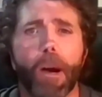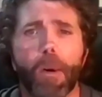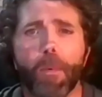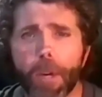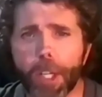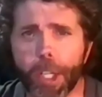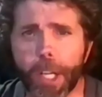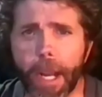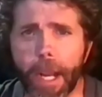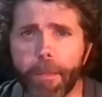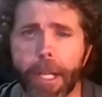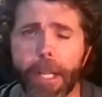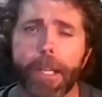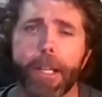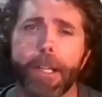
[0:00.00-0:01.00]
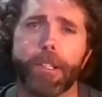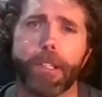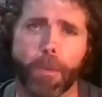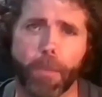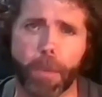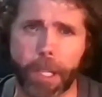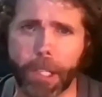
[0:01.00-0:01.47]
about what a shame it is
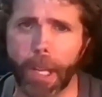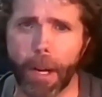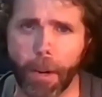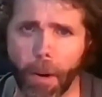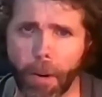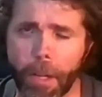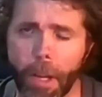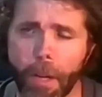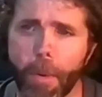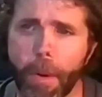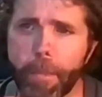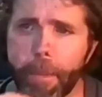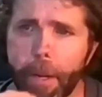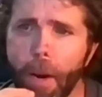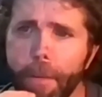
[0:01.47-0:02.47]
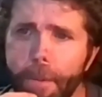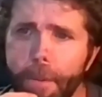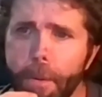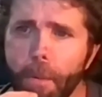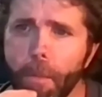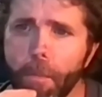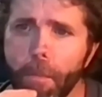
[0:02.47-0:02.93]
that we send our young
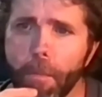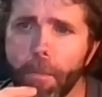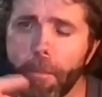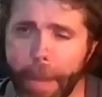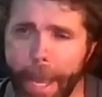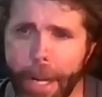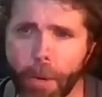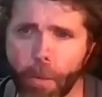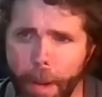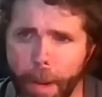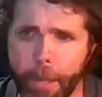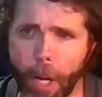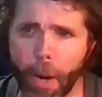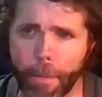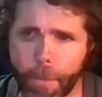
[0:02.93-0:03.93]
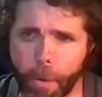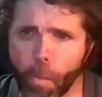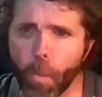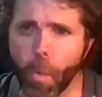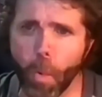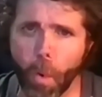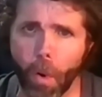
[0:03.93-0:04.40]
men and women off to
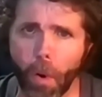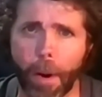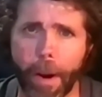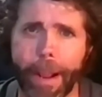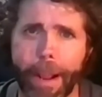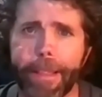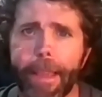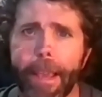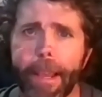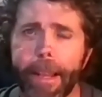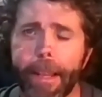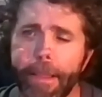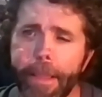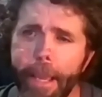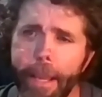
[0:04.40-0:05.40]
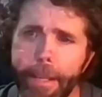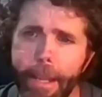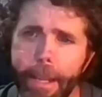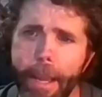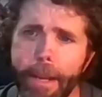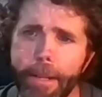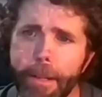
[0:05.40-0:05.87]
war and they
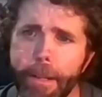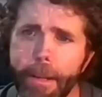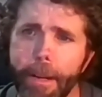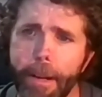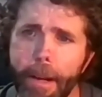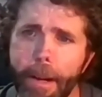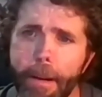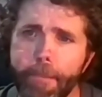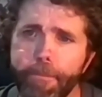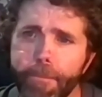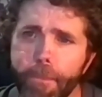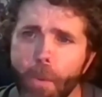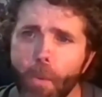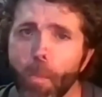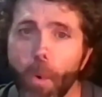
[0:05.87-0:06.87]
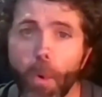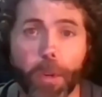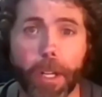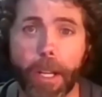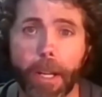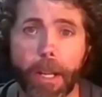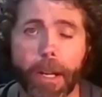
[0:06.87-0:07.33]
get
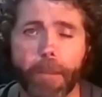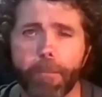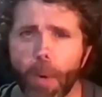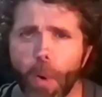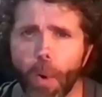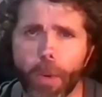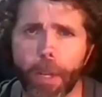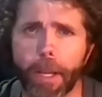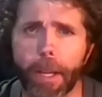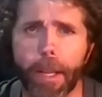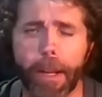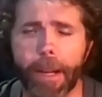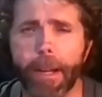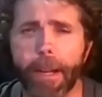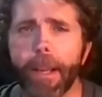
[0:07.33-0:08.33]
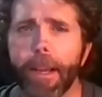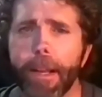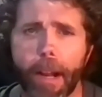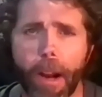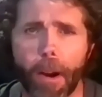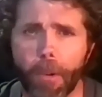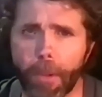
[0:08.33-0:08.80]
wounded and broken, and
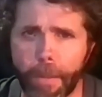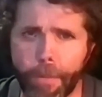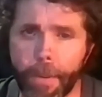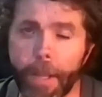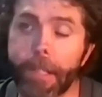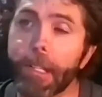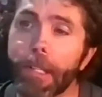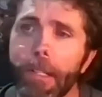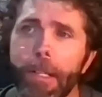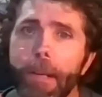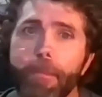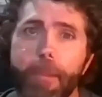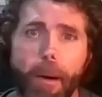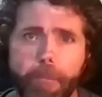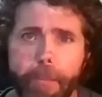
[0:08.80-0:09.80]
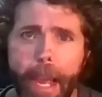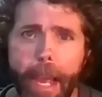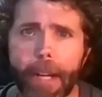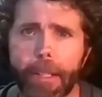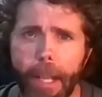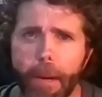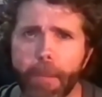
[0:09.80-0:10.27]
not only physically, but
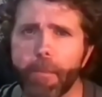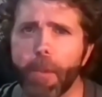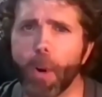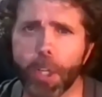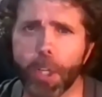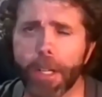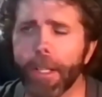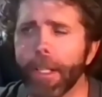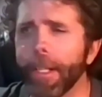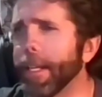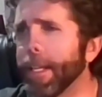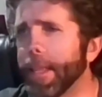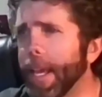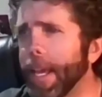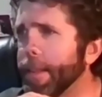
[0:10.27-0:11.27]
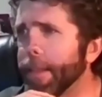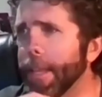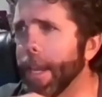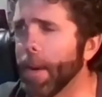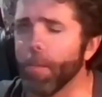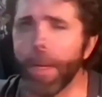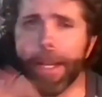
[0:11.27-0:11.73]
mentally and emotionally, and
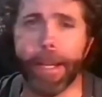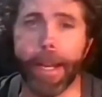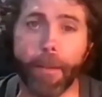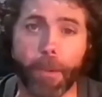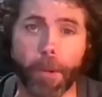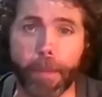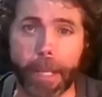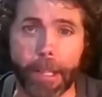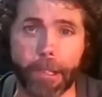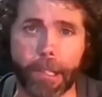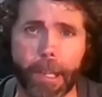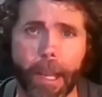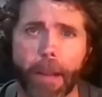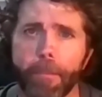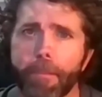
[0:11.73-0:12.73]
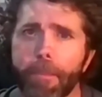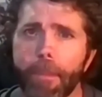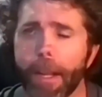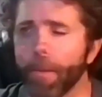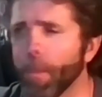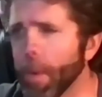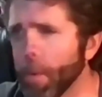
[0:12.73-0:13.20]
that we'd never be the same.
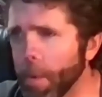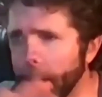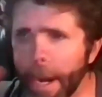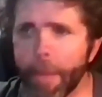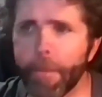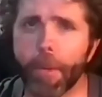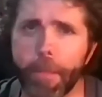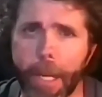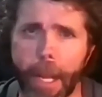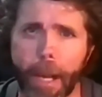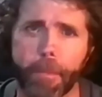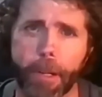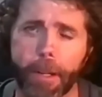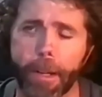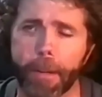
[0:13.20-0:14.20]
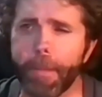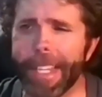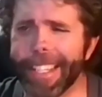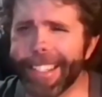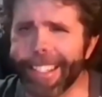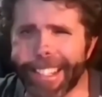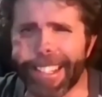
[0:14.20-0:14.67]
Like we would never be able to
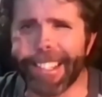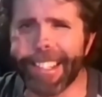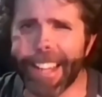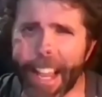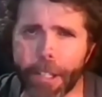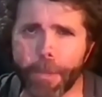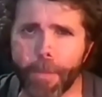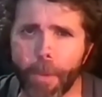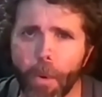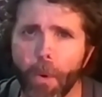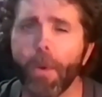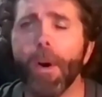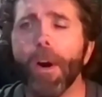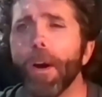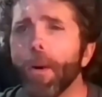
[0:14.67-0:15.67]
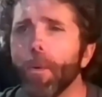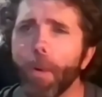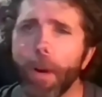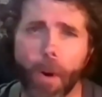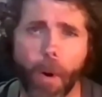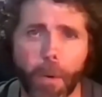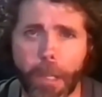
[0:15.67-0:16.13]
be successful.
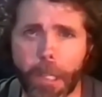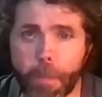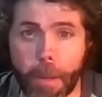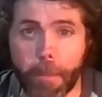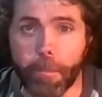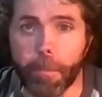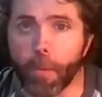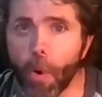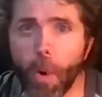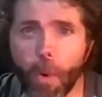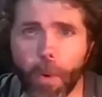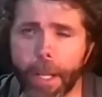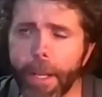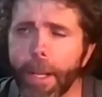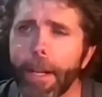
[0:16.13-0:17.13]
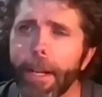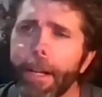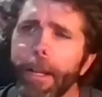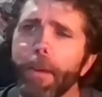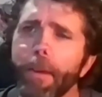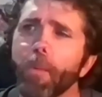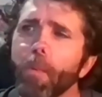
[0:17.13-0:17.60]
We'd always be broken.
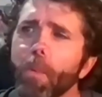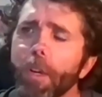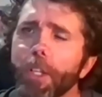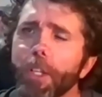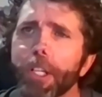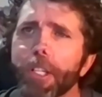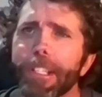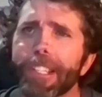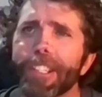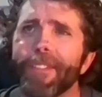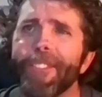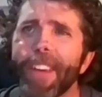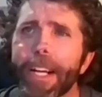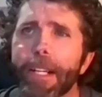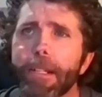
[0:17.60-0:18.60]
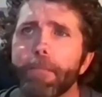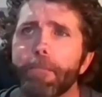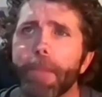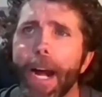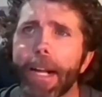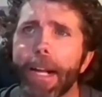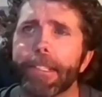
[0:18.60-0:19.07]
And it was just this victim
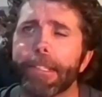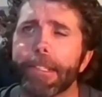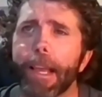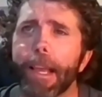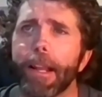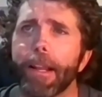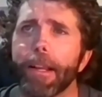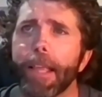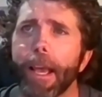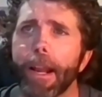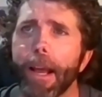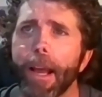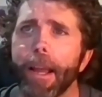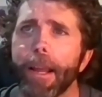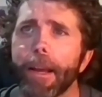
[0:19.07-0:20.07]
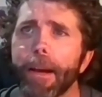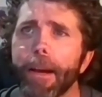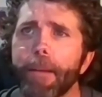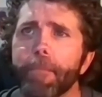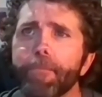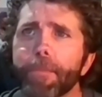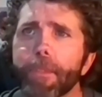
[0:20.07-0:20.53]
mindset that I
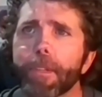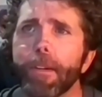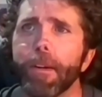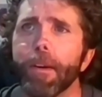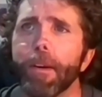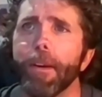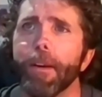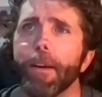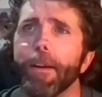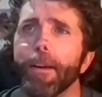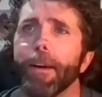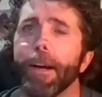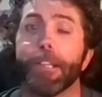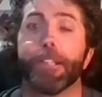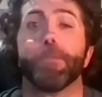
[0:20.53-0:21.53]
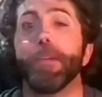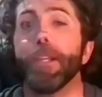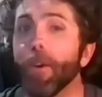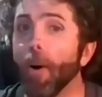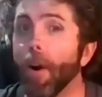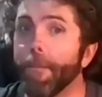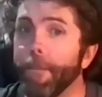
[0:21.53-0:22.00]

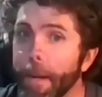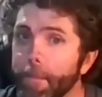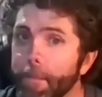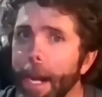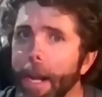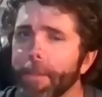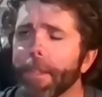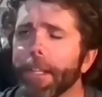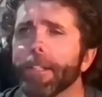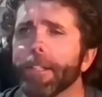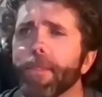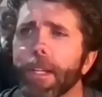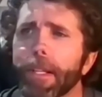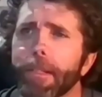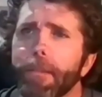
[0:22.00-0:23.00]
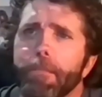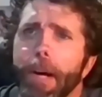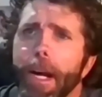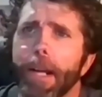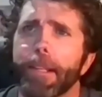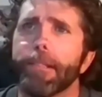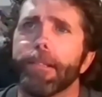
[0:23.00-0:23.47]
speak often about, this victim
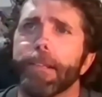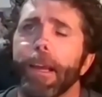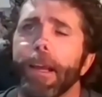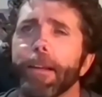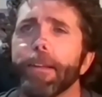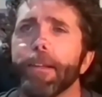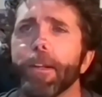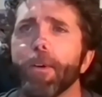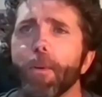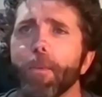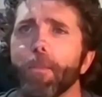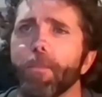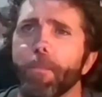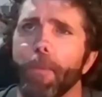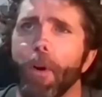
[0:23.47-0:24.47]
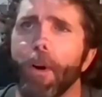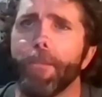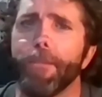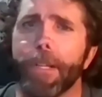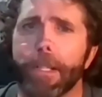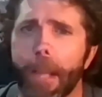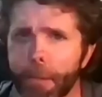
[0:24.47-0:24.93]
mindset.
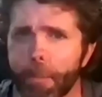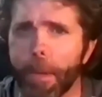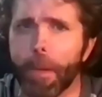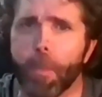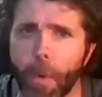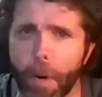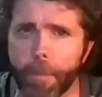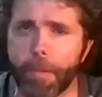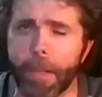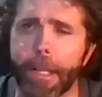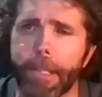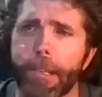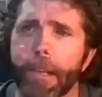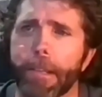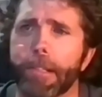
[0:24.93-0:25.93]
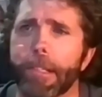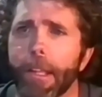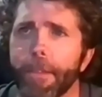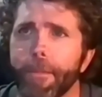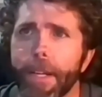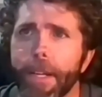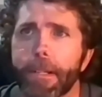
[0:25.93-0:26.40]
Oftentimes people want to place us
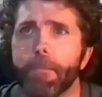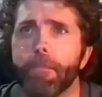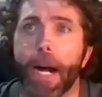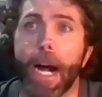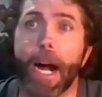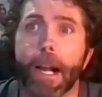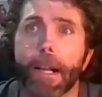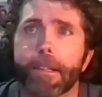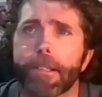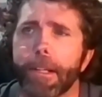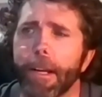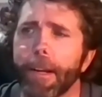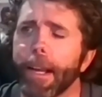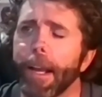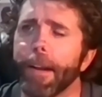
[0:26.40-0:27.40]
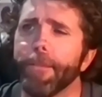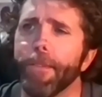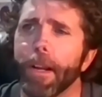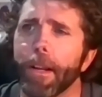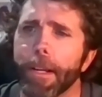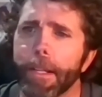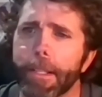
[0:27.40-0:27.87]
into the victim box. And I kind of
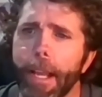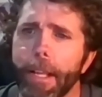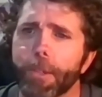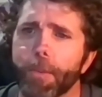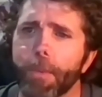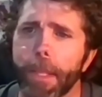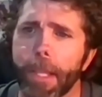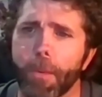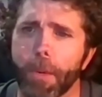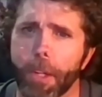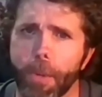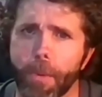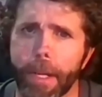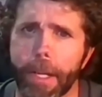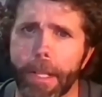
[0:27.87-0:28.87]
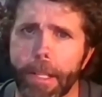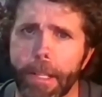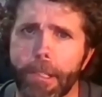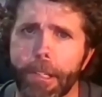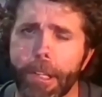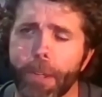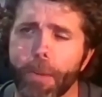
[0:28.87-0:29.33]
felt like that's what they were doing in
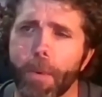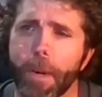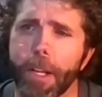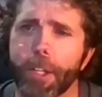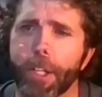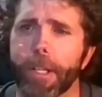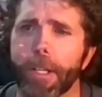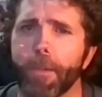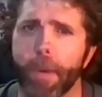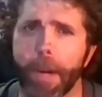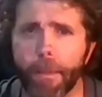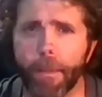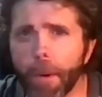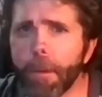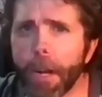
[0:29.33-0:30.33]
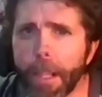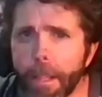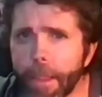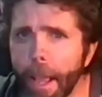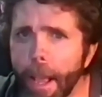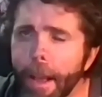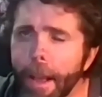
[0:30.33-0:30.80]
this situation. And when everybody
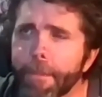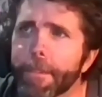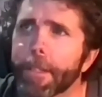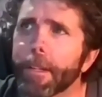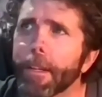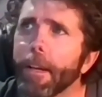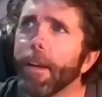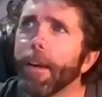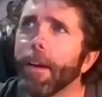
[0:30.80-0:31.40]
left,